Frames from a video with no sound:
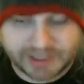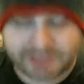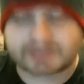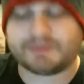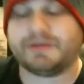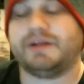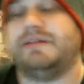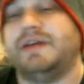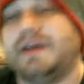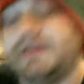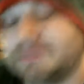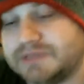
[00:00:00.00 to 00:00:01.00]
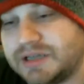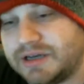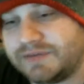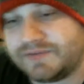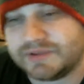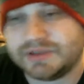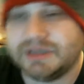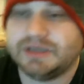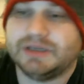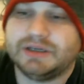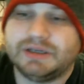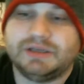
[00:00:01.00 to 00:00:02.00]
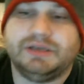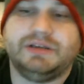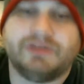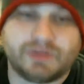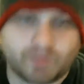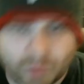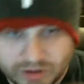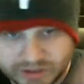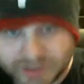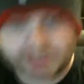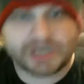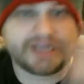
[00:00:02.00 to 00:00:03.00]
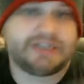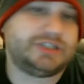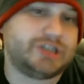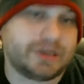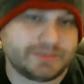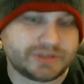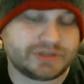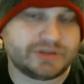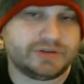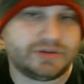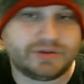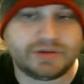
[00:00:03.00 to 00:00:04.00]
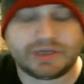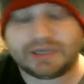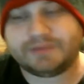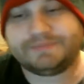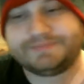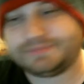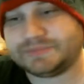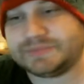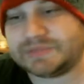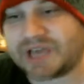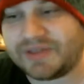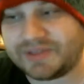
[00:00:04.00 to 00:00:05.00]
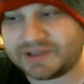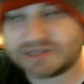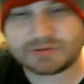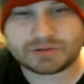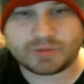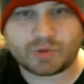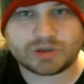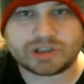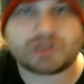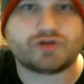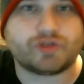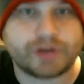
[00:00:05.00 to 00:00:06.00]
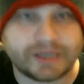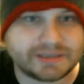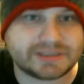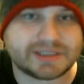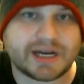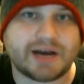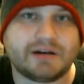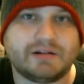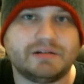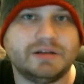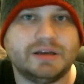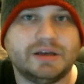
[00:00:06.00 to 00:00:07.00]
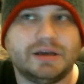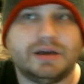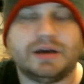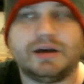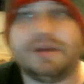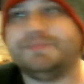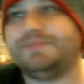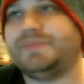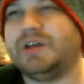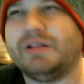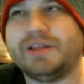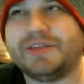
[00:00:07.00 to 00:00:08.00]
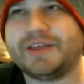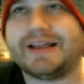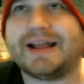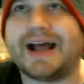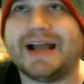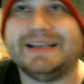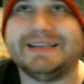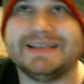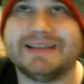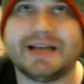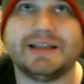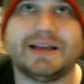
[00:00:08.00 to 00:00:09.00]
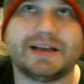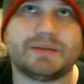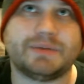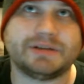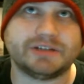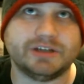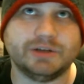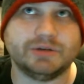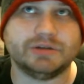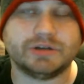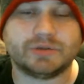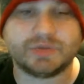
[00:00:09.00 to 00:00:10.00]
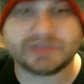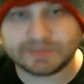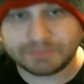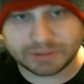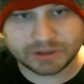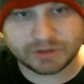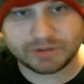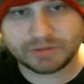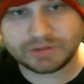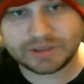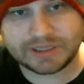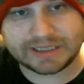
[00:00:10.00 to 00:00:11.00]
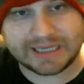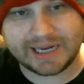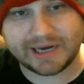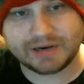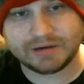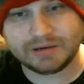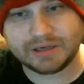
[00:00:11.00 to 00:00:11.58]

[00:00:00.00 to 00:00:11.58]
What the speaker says: coming out of her head and stuff, and the one giant jumpsuit. And so I think this was more street style. The only thing that I did not like about the new look was the blue in the hair.